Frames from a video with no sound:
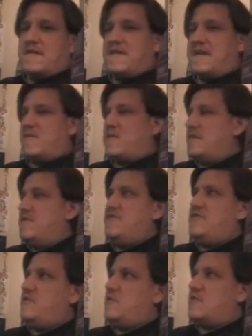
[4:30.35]
Like, what are you
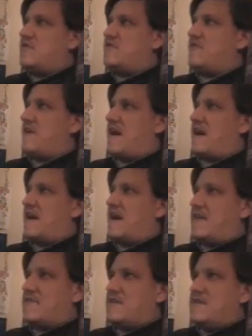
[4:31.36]
doing,
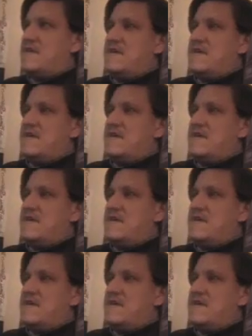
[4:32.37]
jackass?